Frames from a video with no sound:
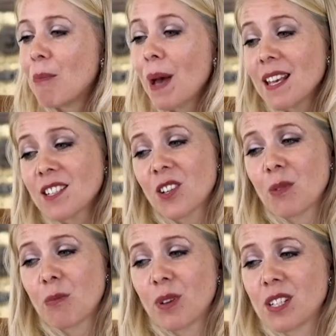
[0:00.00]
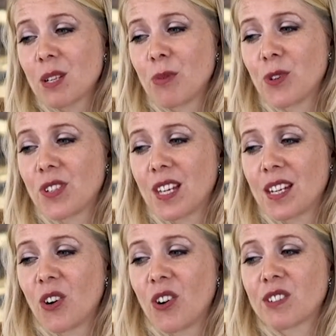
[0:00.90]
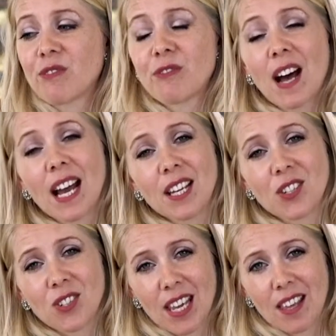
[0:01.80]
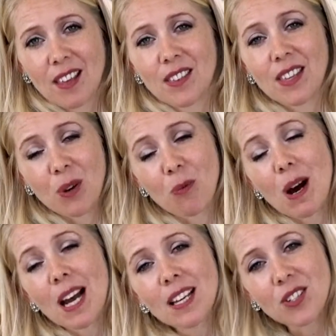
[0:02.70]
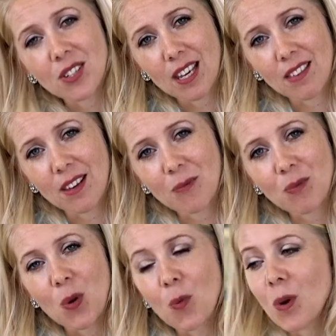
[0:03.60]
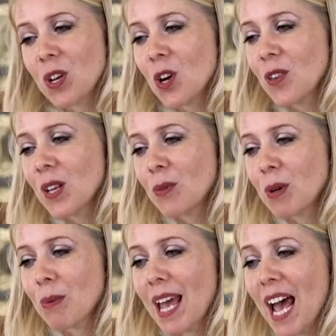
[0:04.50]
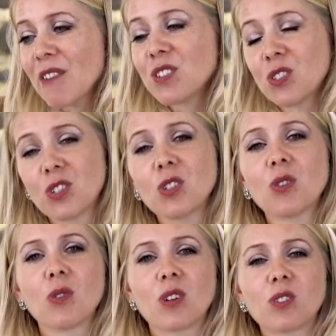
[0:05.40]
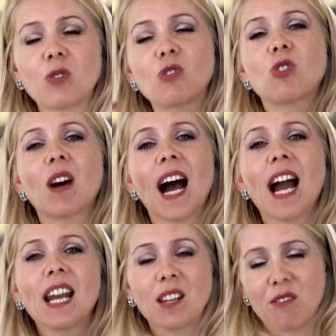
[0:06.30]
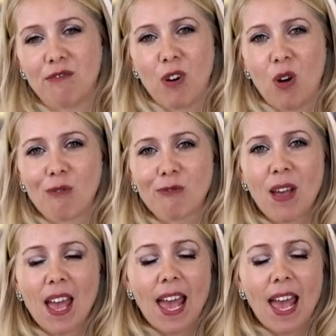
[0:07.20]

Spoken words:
Based on the principles that neurons fire together, then wire together, we know that what we have to do is to try and involve